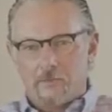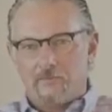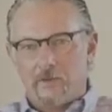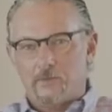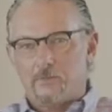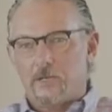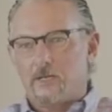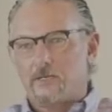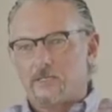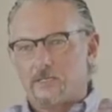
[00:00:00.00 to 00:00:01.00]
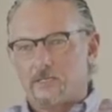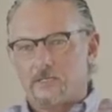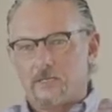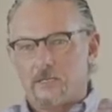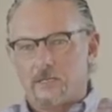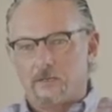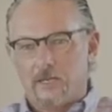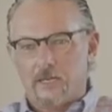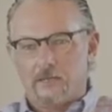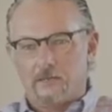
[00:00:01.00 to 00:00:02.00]
My family's been there since the
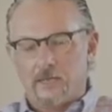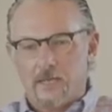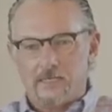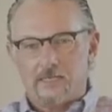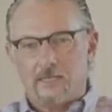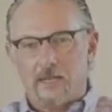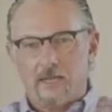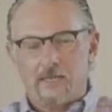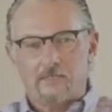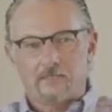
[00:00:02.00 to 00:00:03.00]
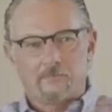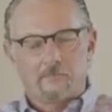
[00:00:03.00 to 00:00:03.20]
late 1880s.